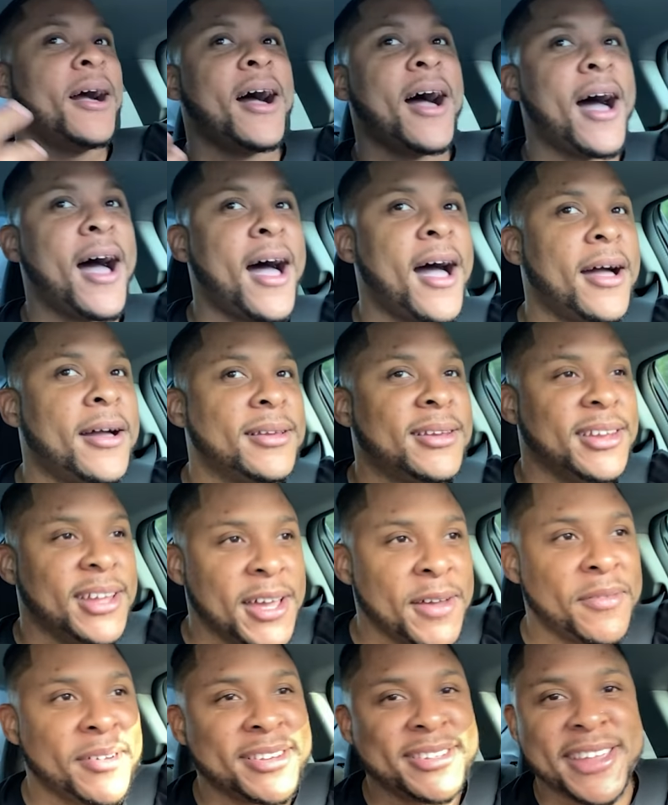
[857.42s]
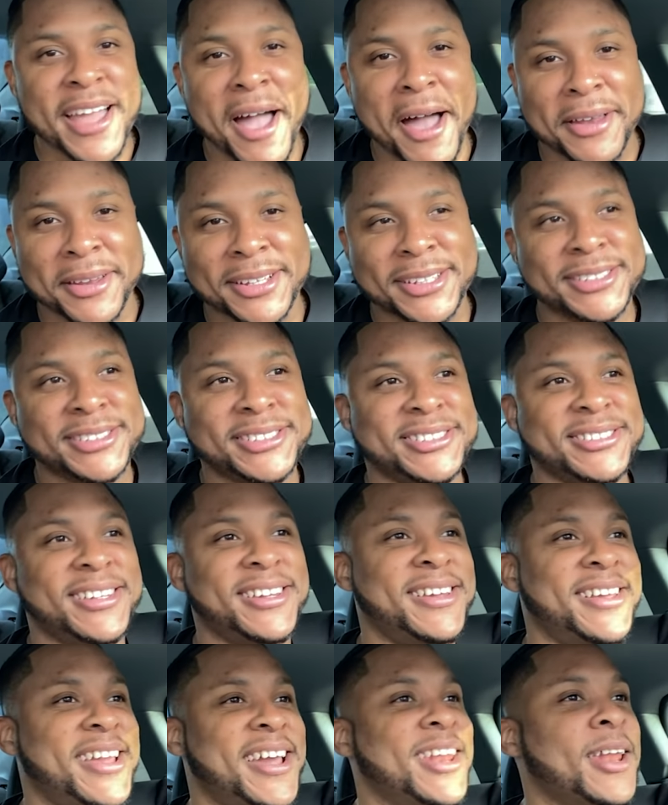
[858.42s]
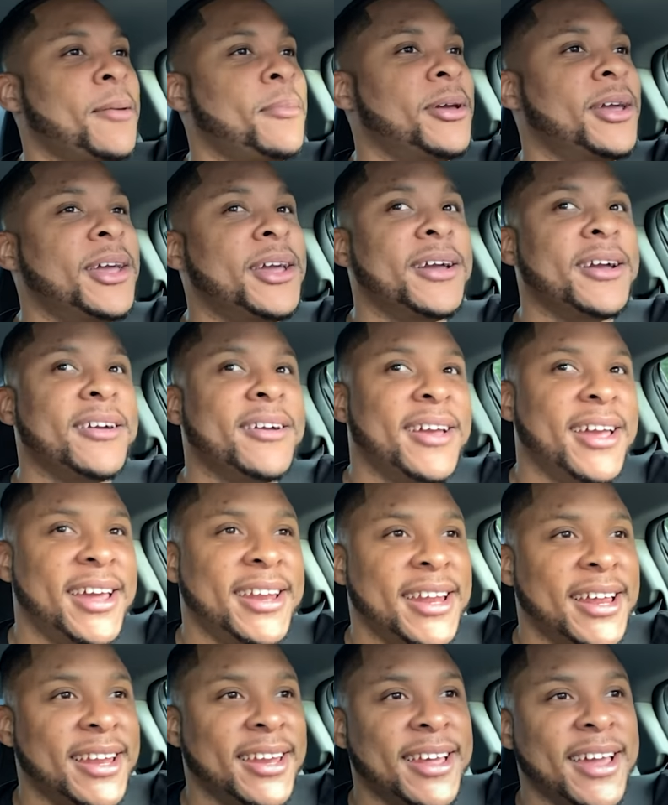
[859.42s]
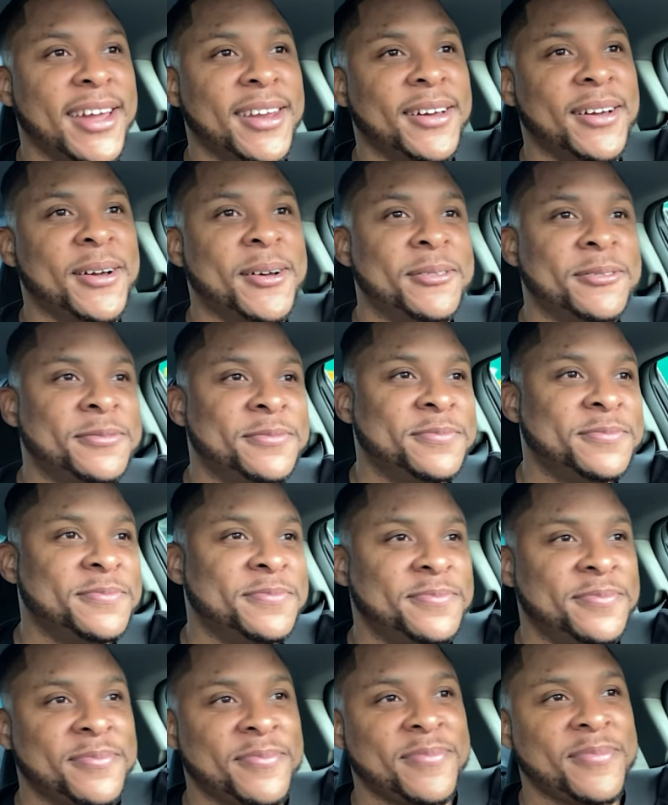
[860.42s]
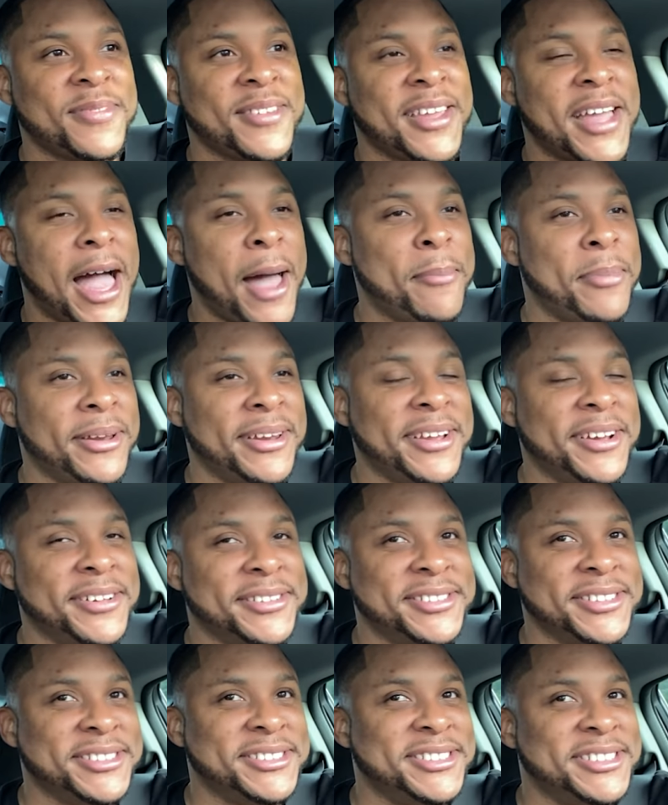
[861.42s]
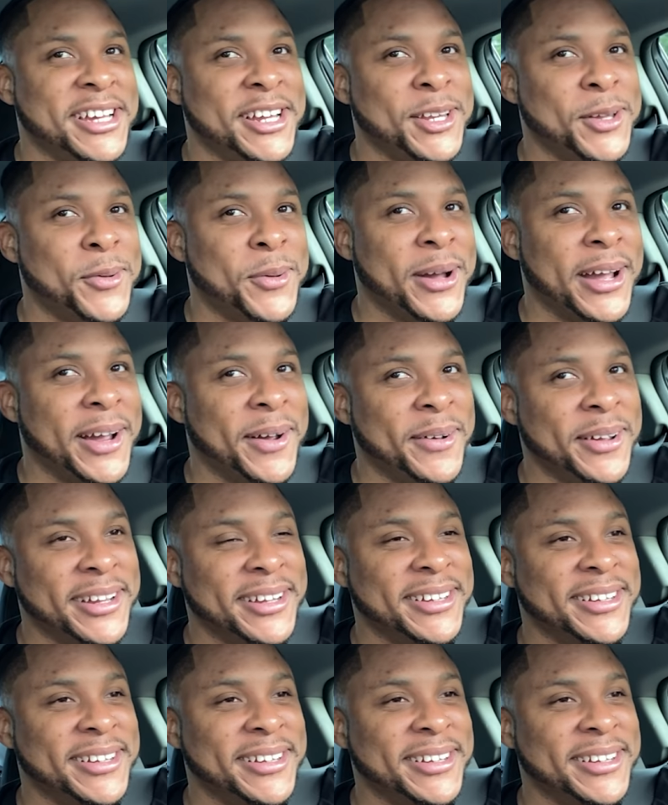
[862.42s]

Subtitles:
I live in Dallas. And I'm here in Atlanta. I've been here since January.